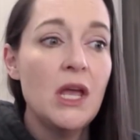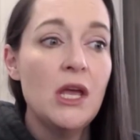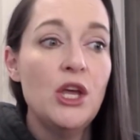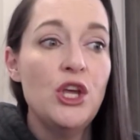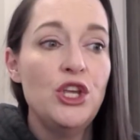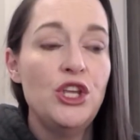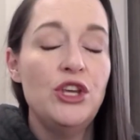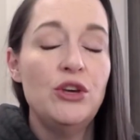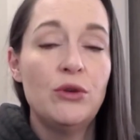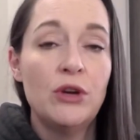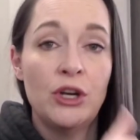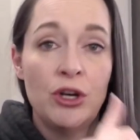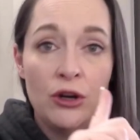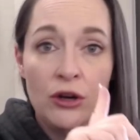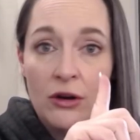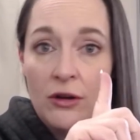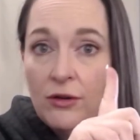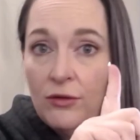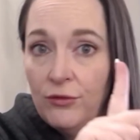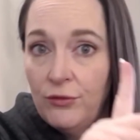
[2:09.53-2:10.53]
You can
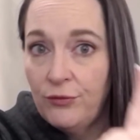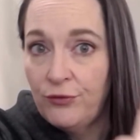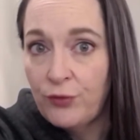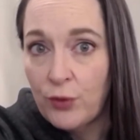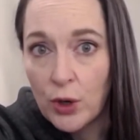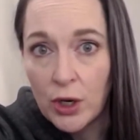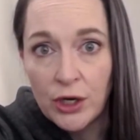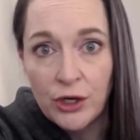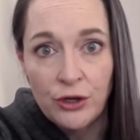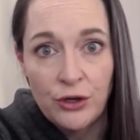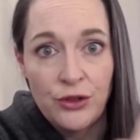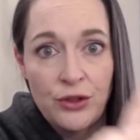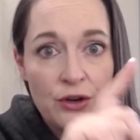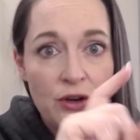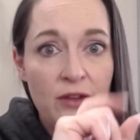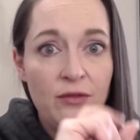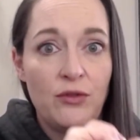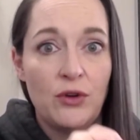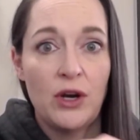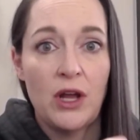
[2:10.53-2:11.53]
earn
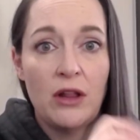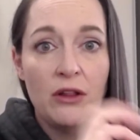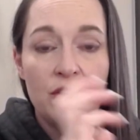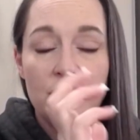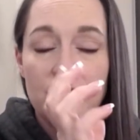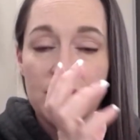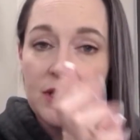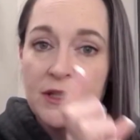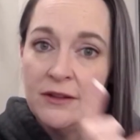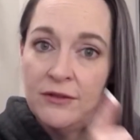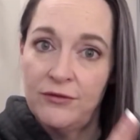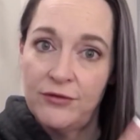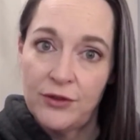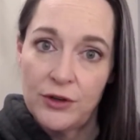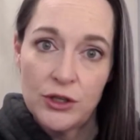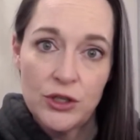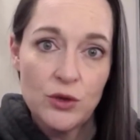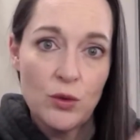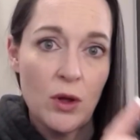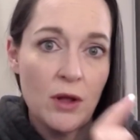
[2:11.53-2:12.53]
$434 in the
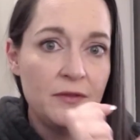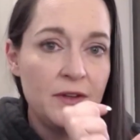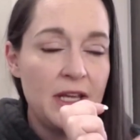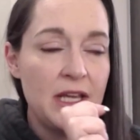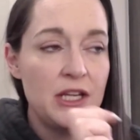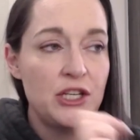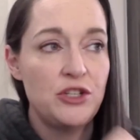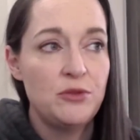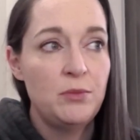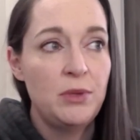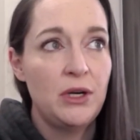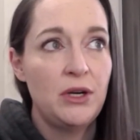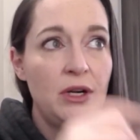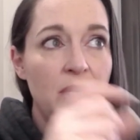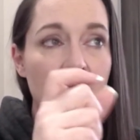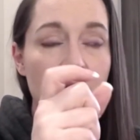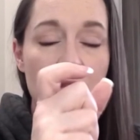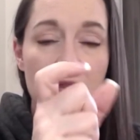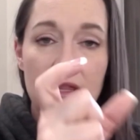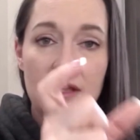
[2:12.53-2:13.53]
first qualification
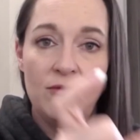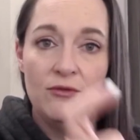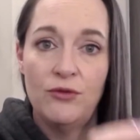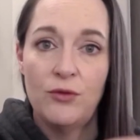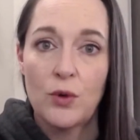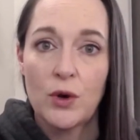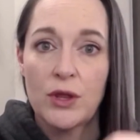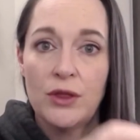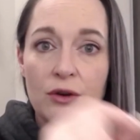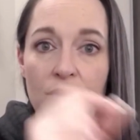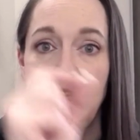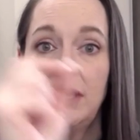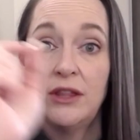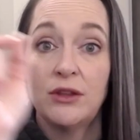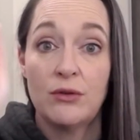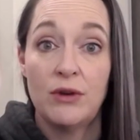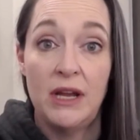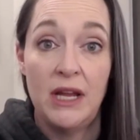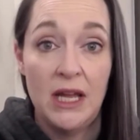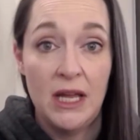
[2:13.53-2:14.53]
period, then
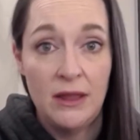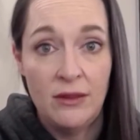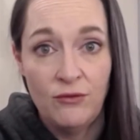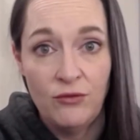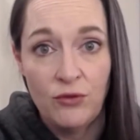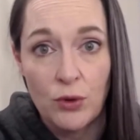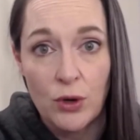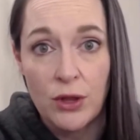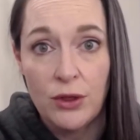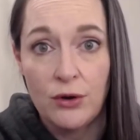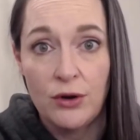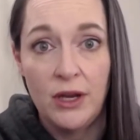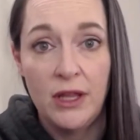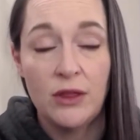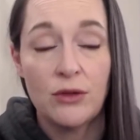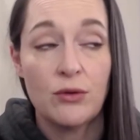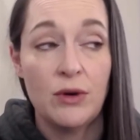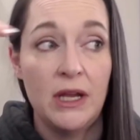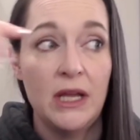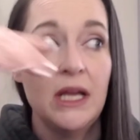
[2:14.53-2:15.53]
$433, and then
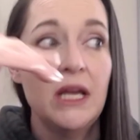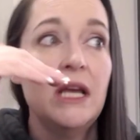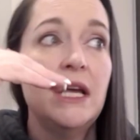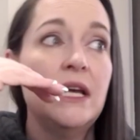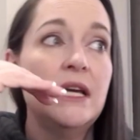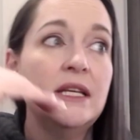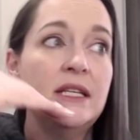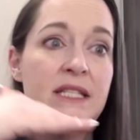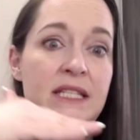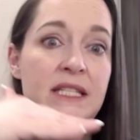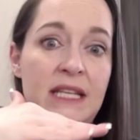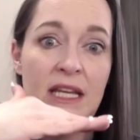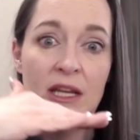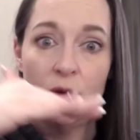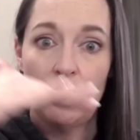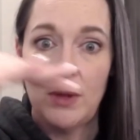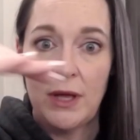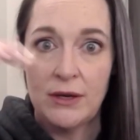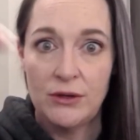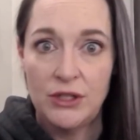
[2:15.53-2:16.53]
$433 to
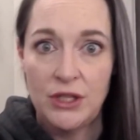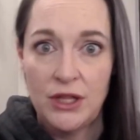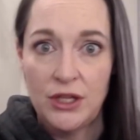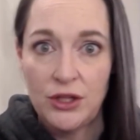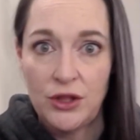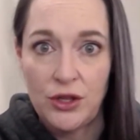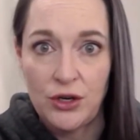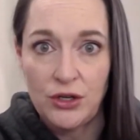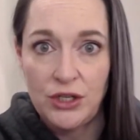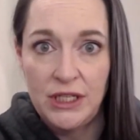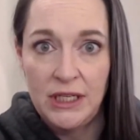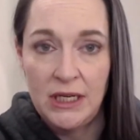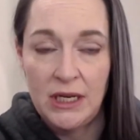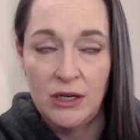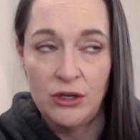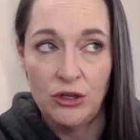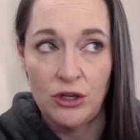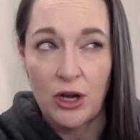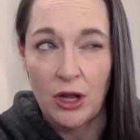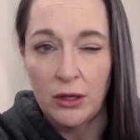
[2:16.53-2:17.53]
equal out to the
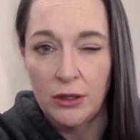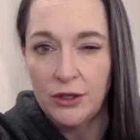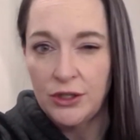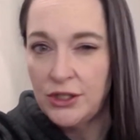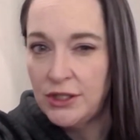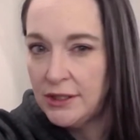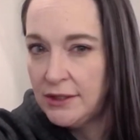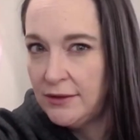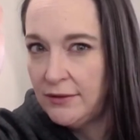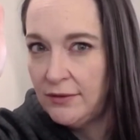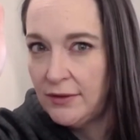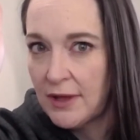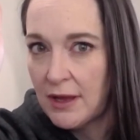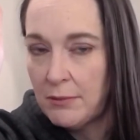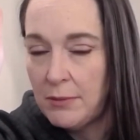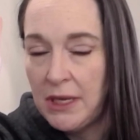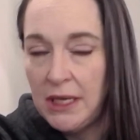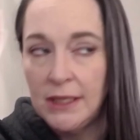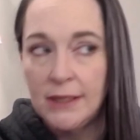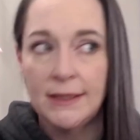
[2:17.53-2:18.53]
$1,300, if that
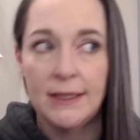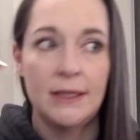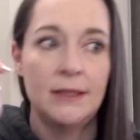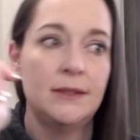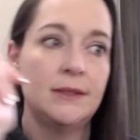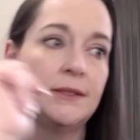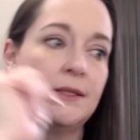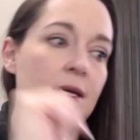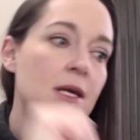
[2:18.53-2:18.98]
makes sense.